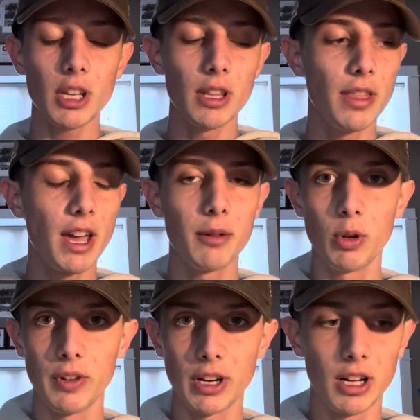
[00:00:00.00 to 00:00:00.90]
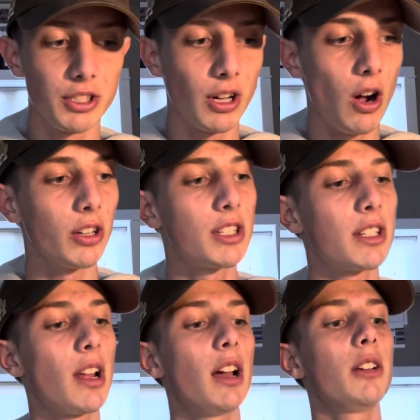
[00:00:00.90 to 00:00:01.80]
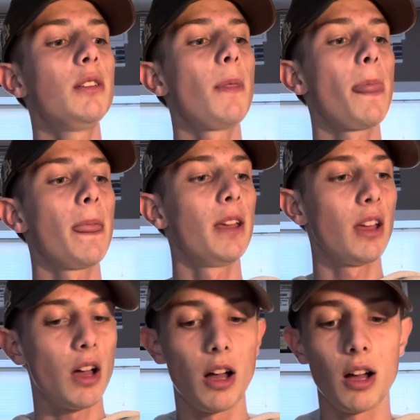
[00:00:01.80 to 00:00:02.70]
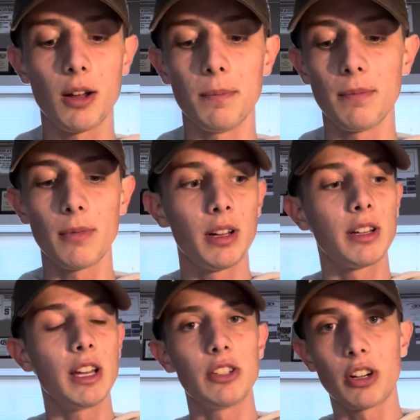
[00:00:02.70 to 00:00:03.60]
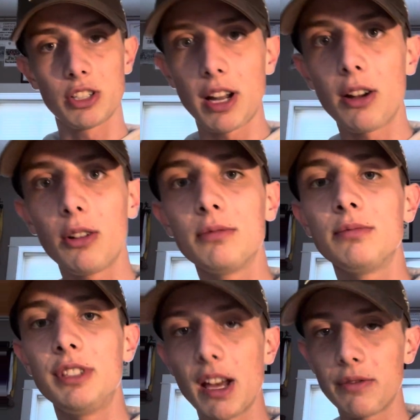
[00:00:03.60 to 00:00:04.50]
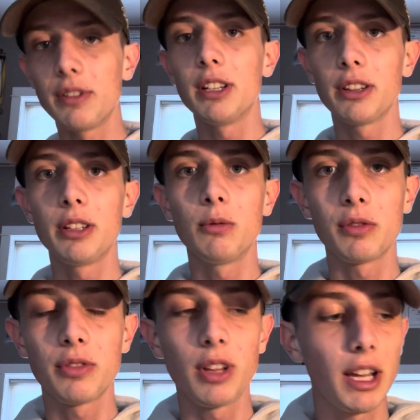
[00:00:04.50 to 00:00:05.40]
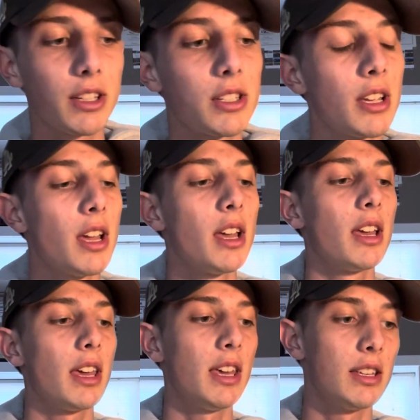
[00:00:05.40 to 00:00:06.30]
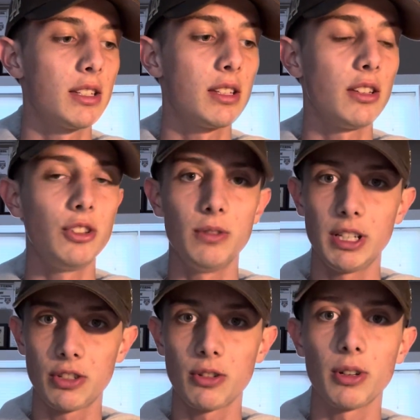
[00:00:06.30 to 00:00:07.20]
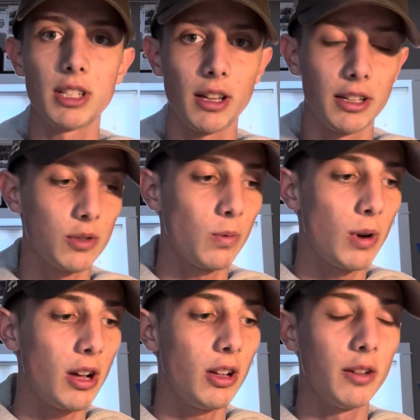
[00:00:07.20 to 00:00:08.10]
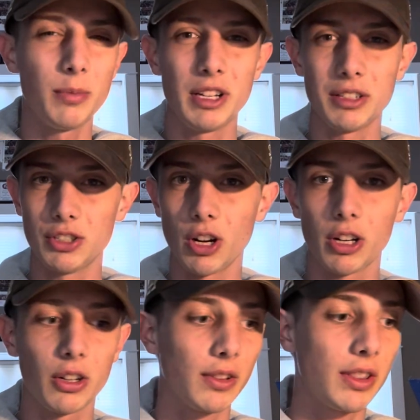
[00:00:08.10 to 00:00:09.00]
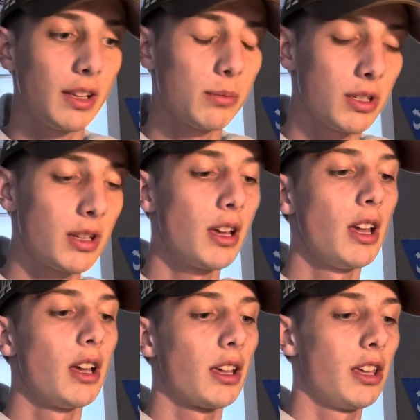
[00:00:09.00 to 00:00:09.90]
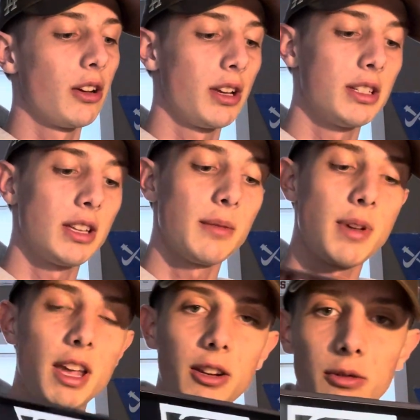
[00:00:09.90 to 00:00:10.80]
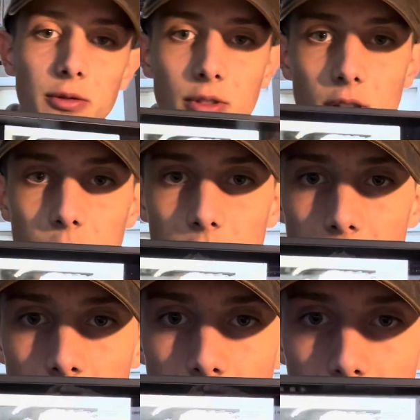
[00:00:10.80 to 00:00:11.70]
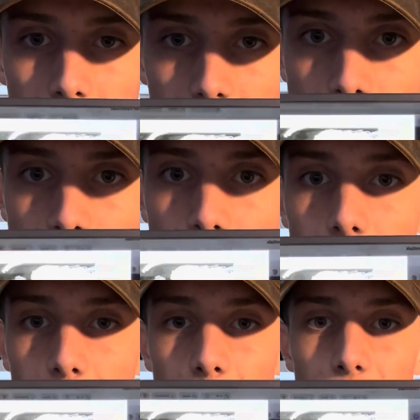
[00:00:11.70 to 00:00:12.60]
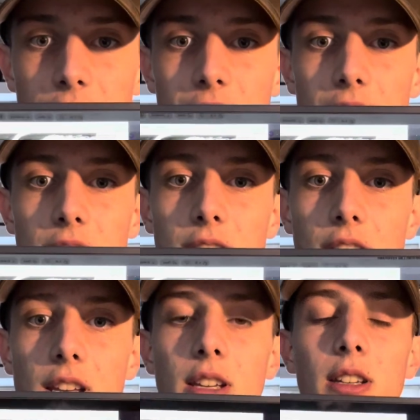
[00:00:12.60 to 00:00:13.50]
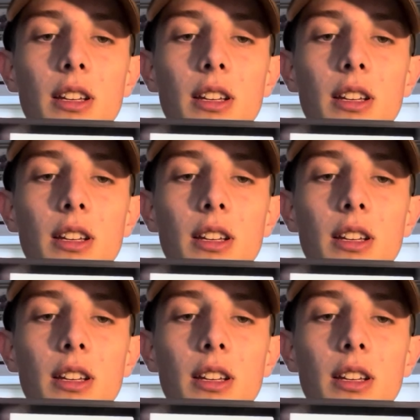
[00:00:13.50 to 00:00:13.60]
Then moving on to art style. His art style definitely reflects his unique storytelling as well, of being darker themes. Here is a panel from one of his notable works, Sin City.